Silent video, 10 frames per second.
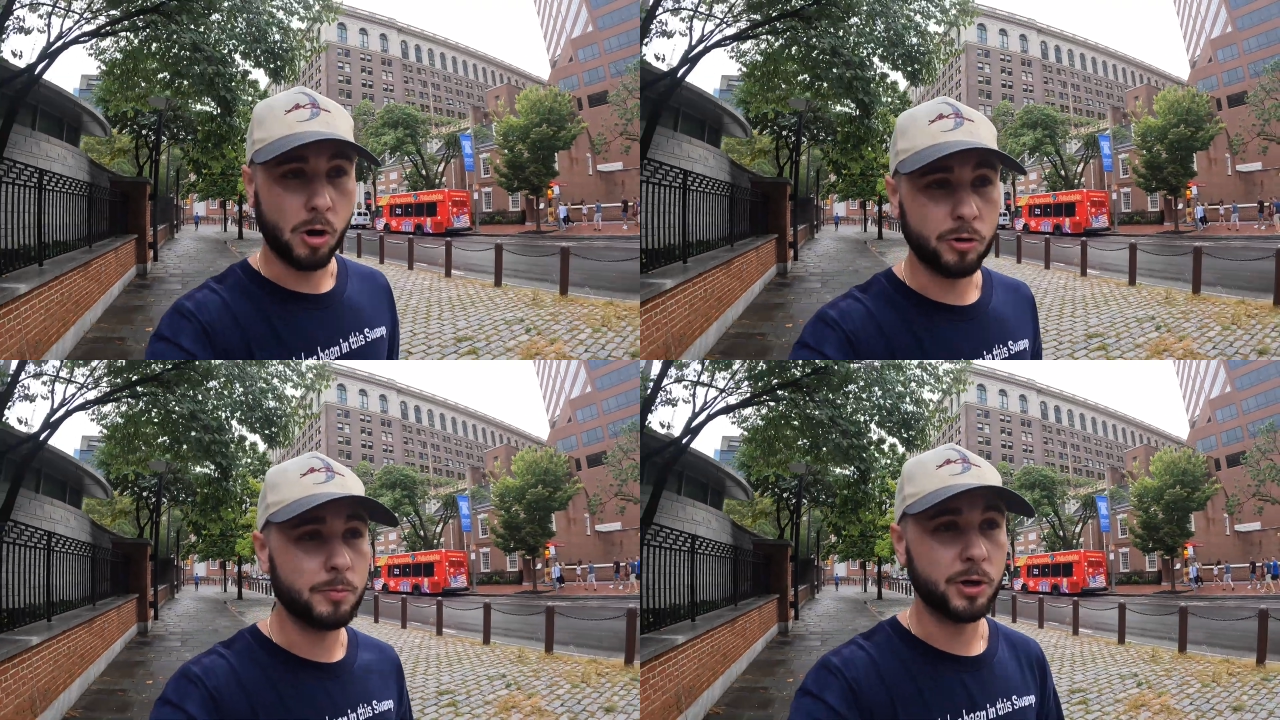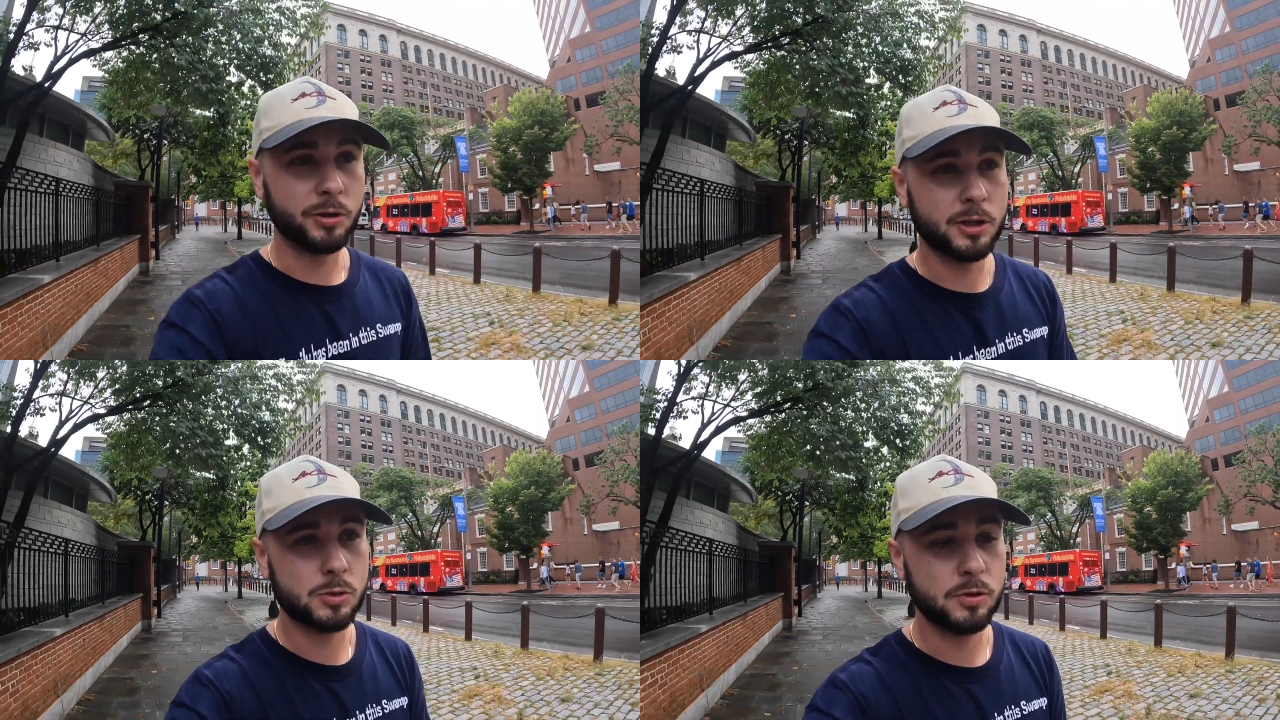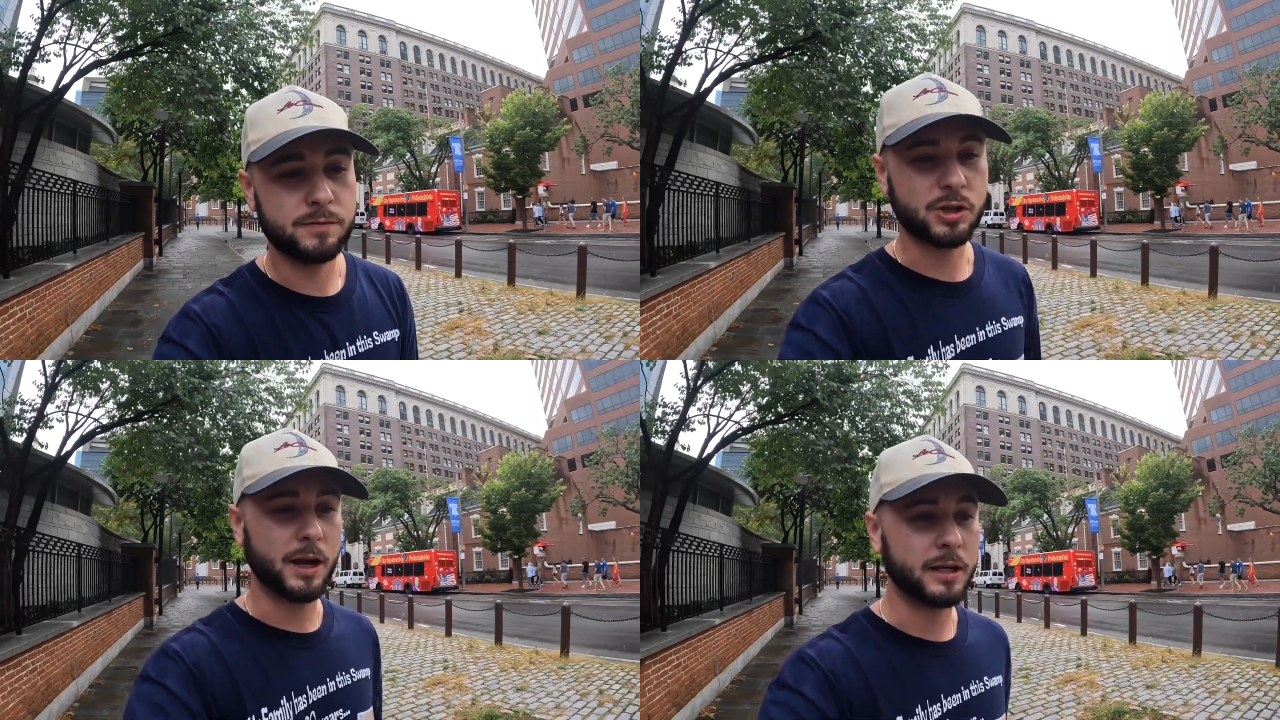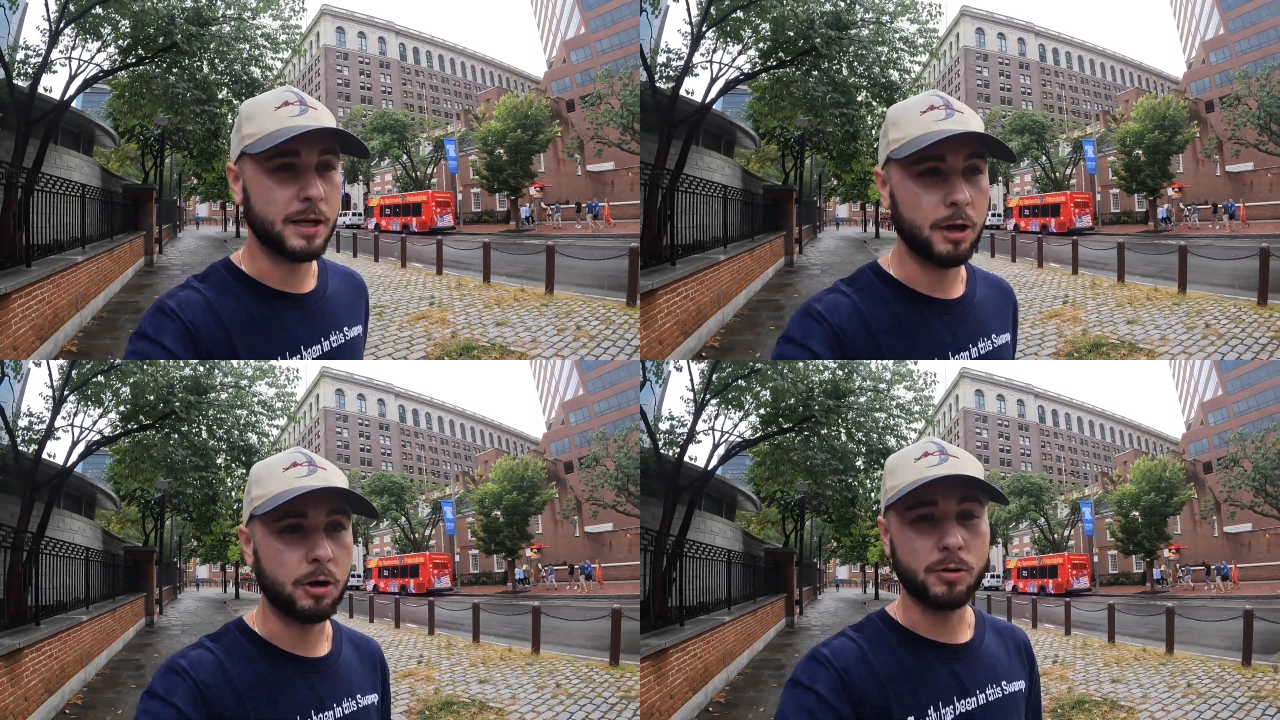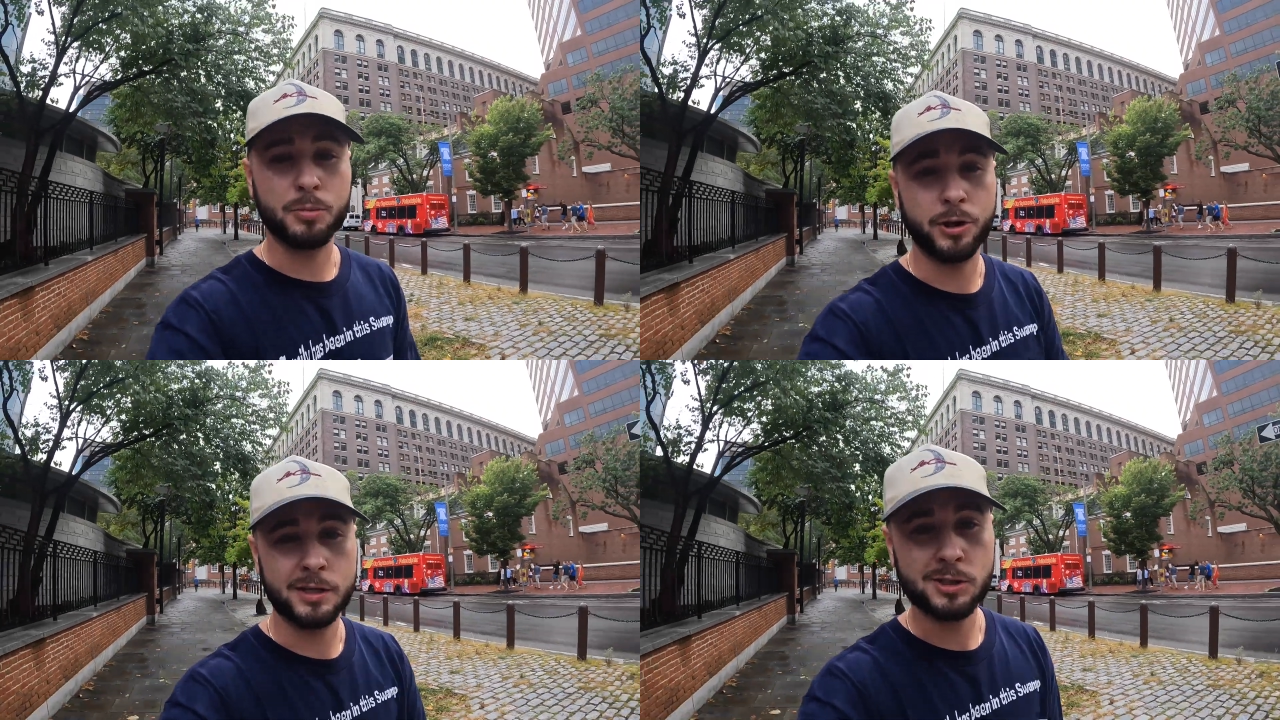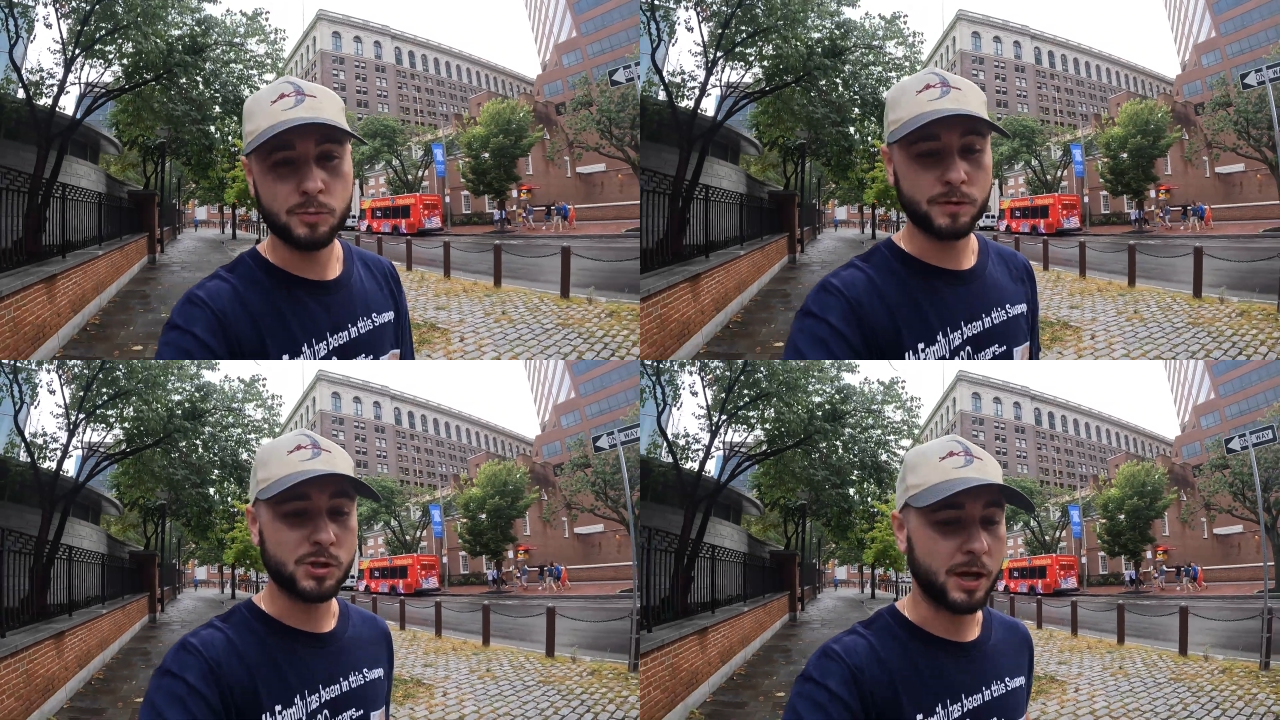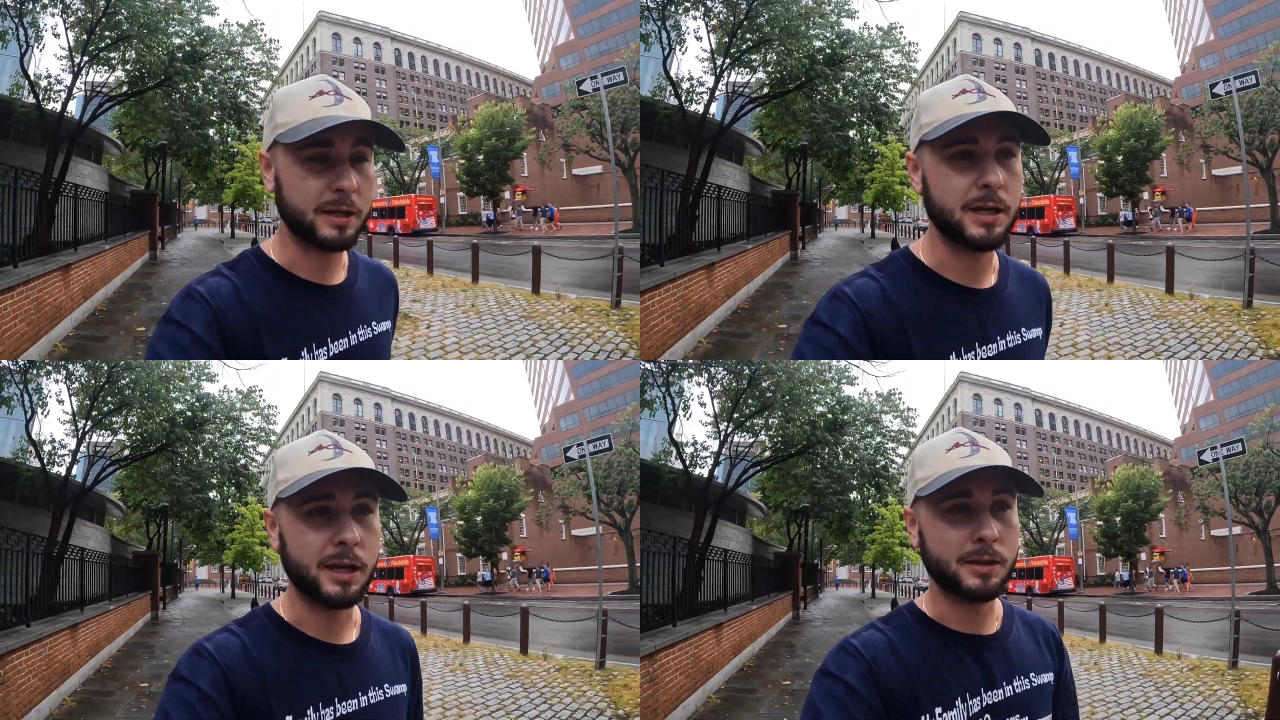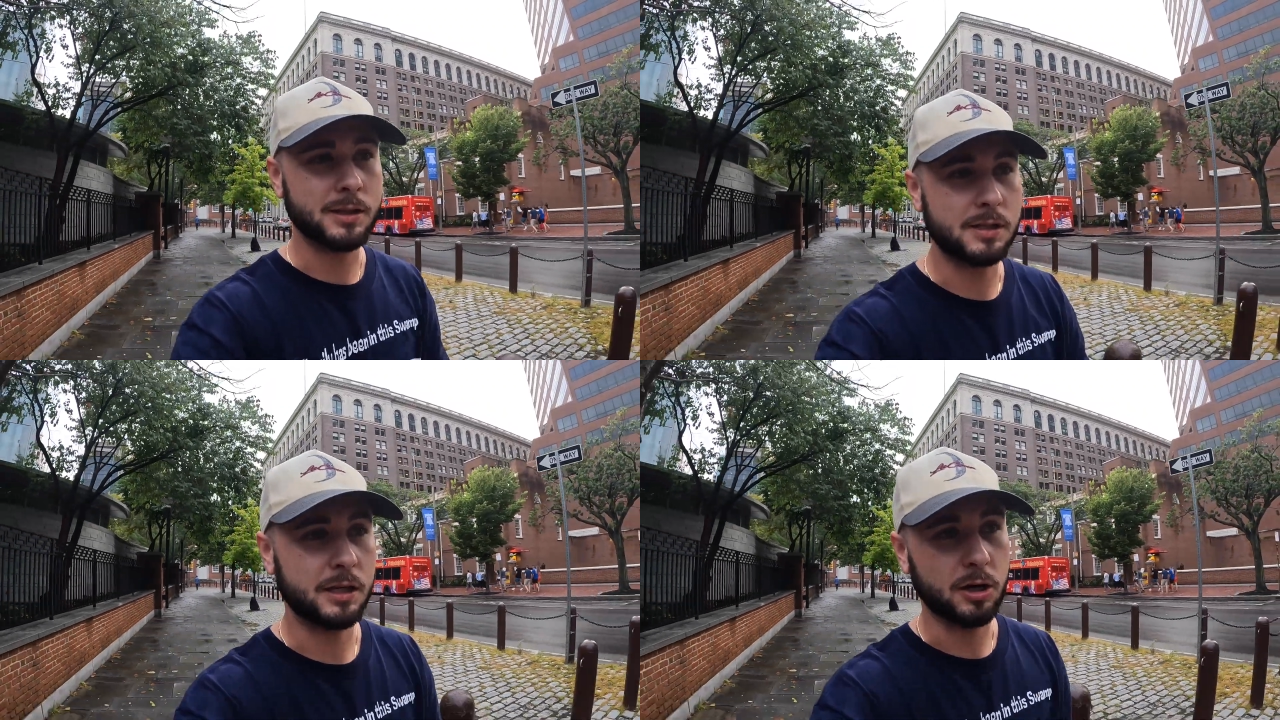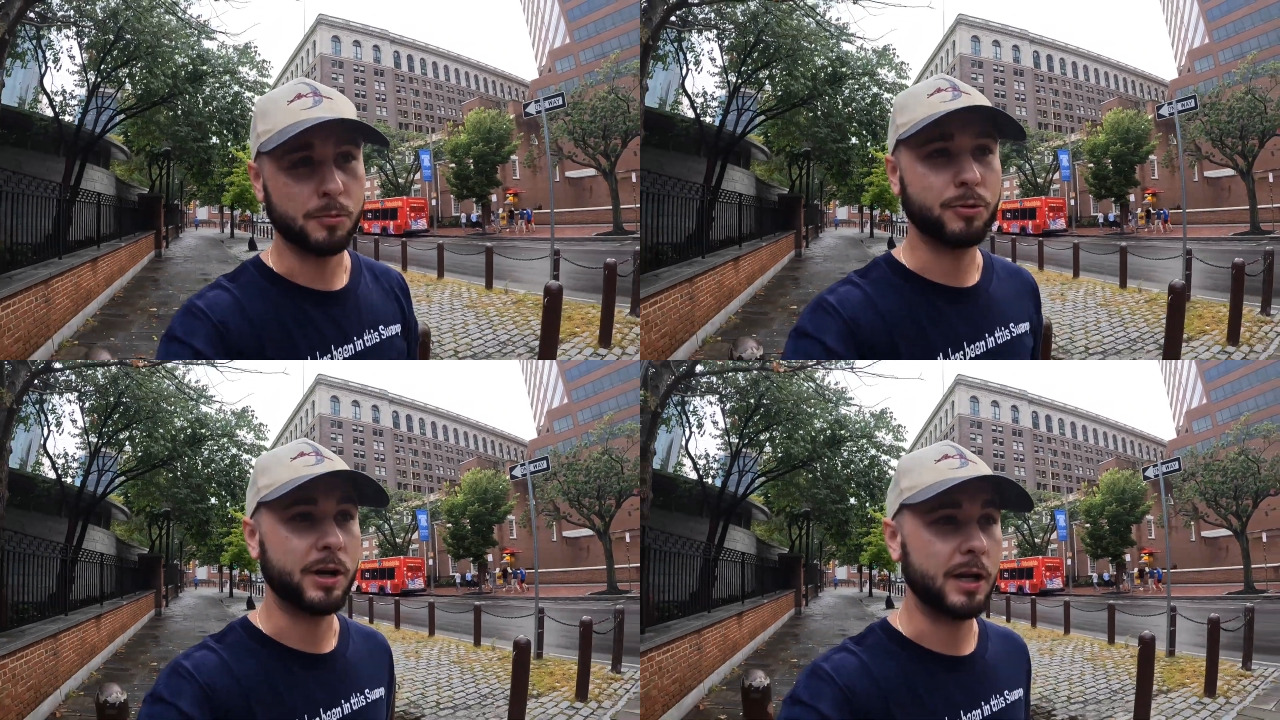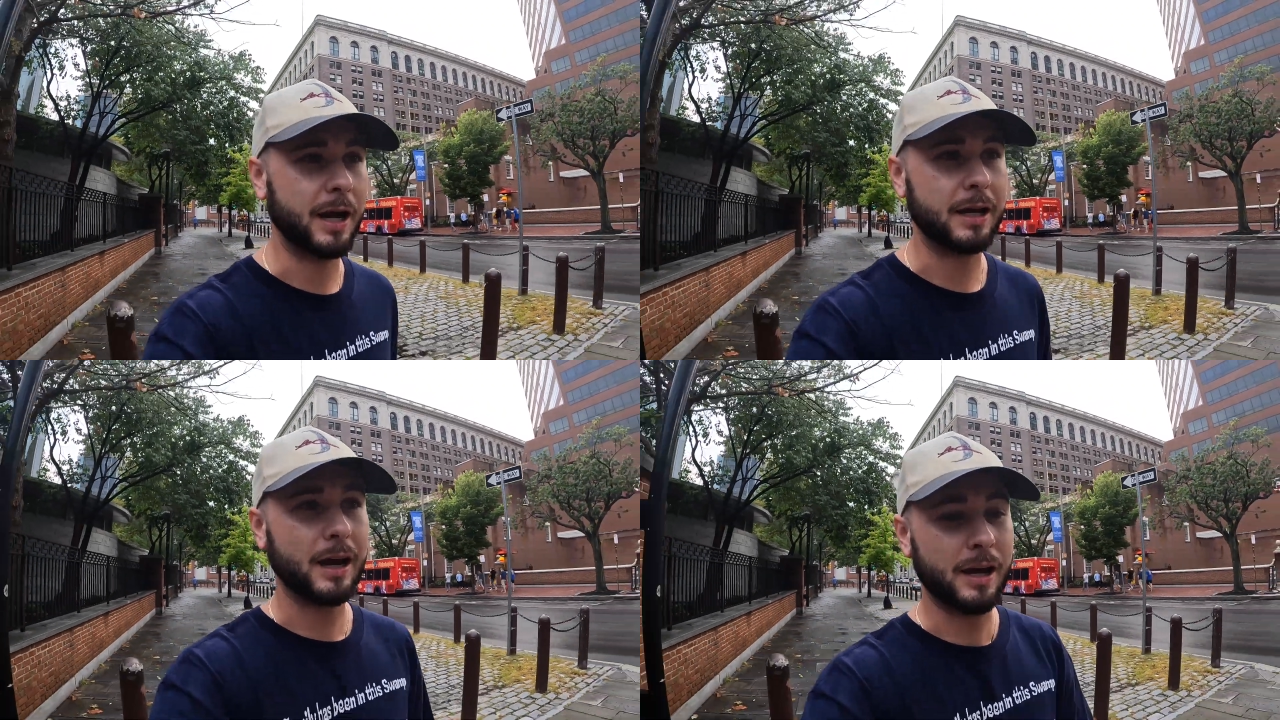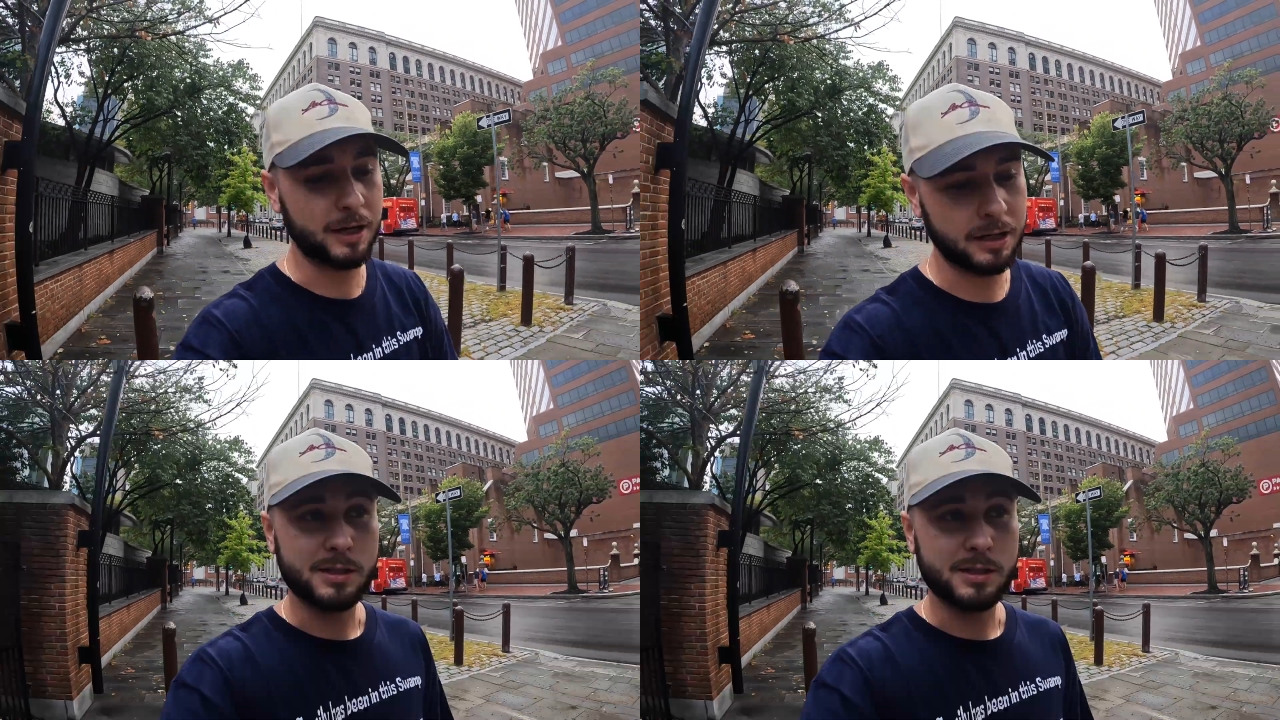All the buildings we've checked out, all the places we've checked out in this city are pretty iconic.